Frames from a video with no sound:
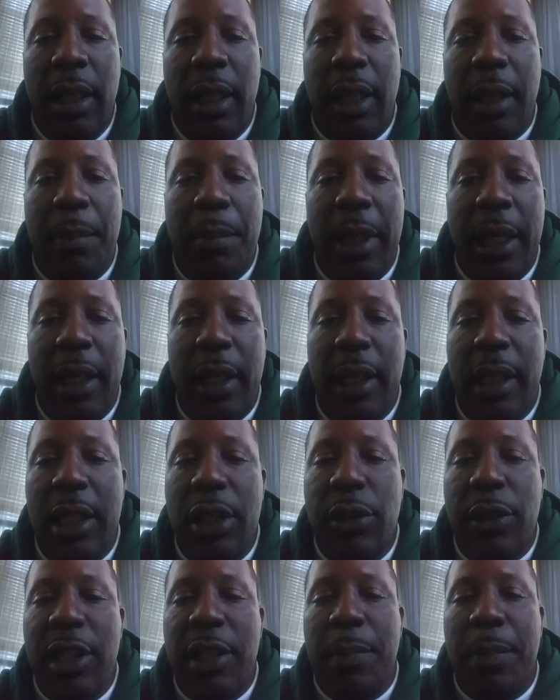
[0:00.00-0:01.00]
and being
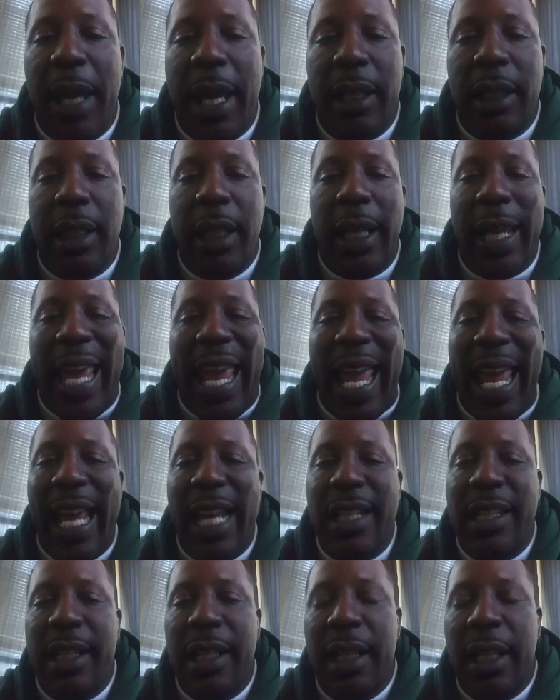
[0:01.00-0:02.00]
disrespected,
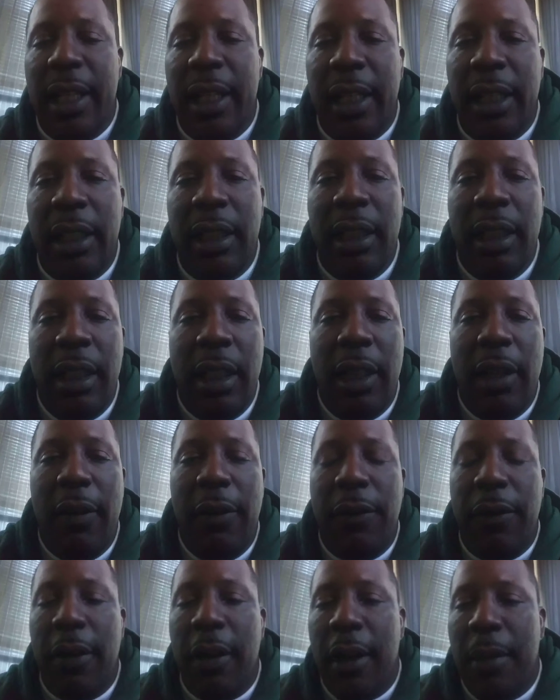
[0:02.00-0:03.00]
exiting
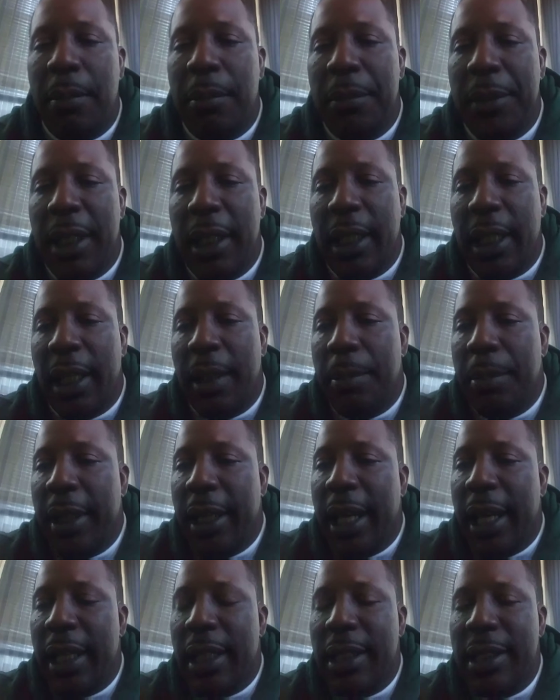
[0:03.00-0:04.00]
from the
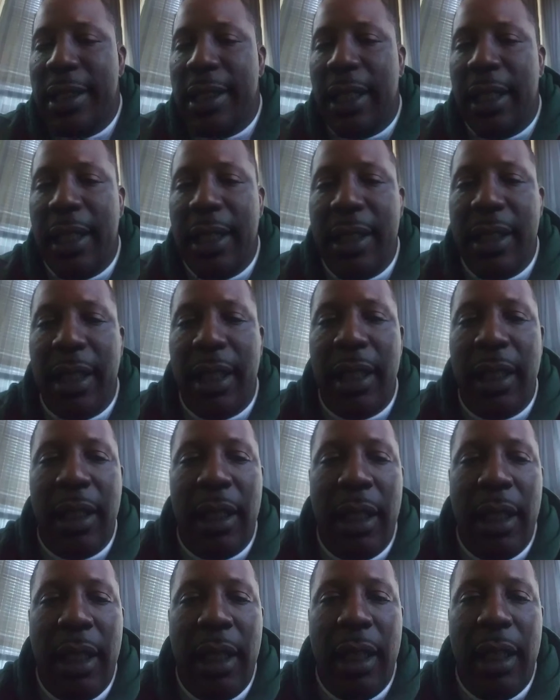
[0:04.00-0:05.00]
NBA season
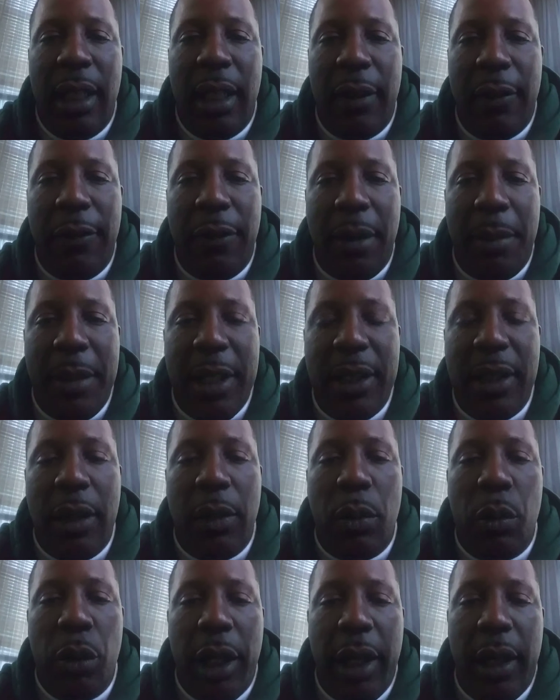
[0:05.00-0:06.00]
and from his
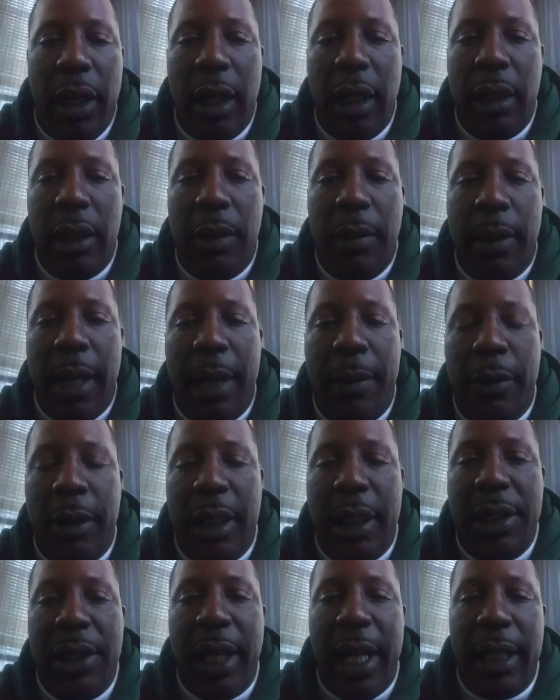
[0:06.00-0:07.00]
career. You might want
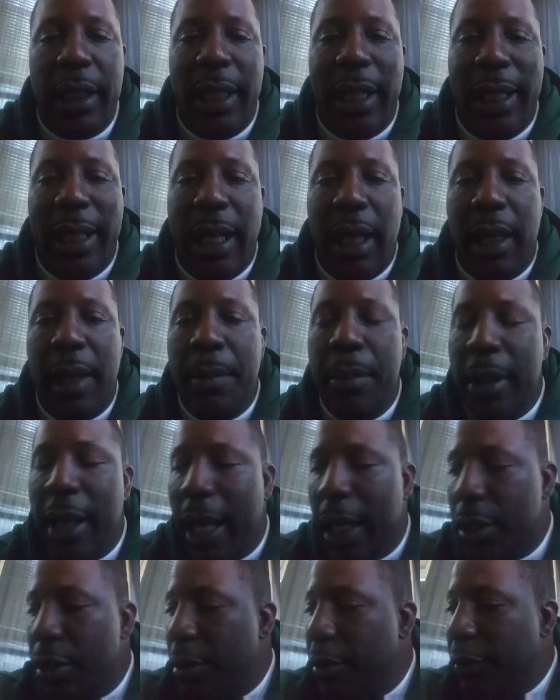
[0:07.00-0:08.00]
to check that out at
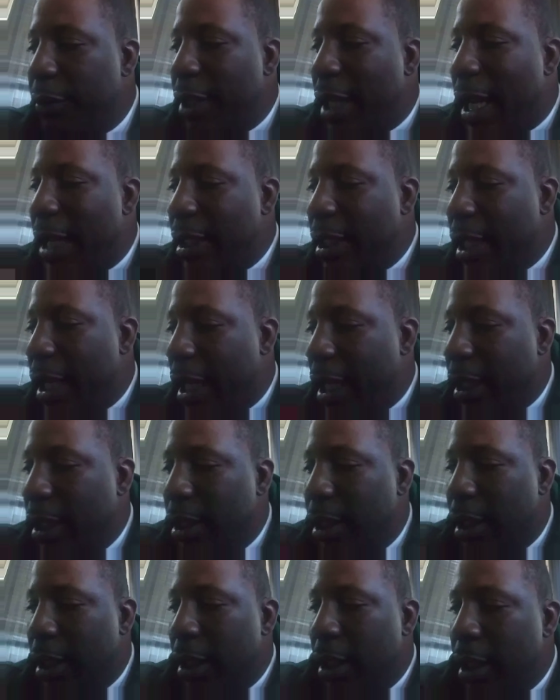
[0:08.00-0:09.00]
blacktruth.net.
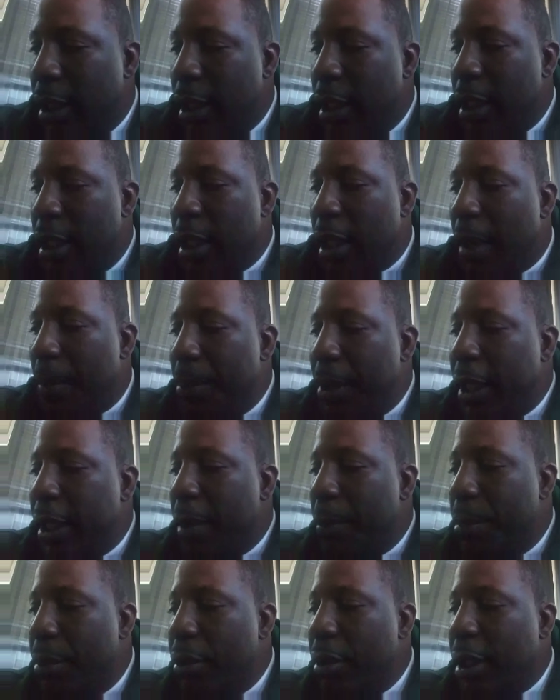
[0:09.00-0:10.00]
I'm
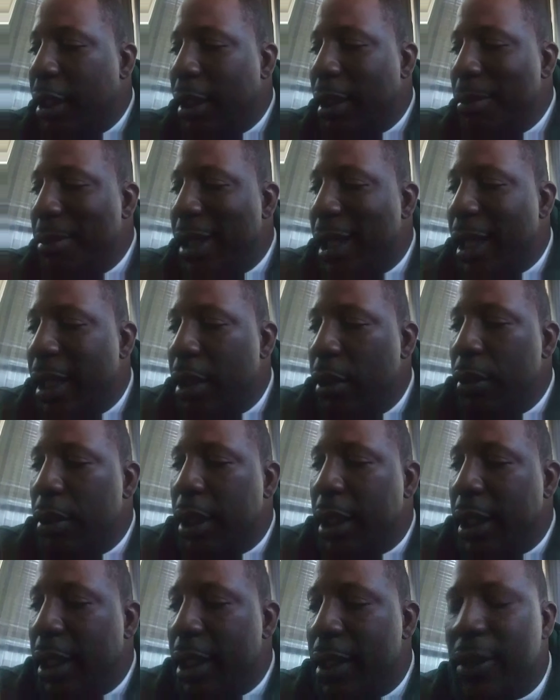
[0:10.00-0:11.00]
picking Portland. I'm kind of
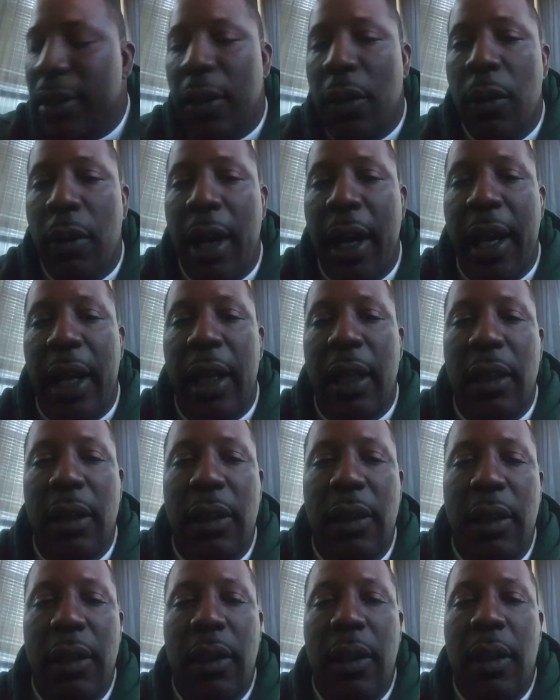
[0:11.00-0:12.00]
going against the grain.
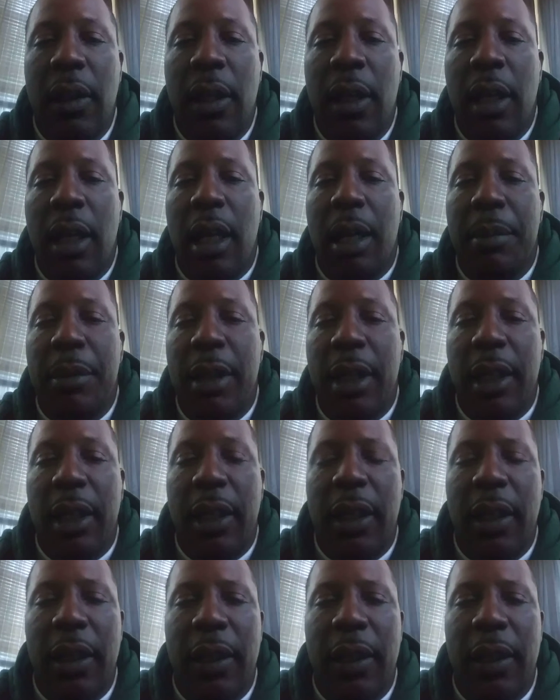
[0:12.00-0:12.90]
I'm on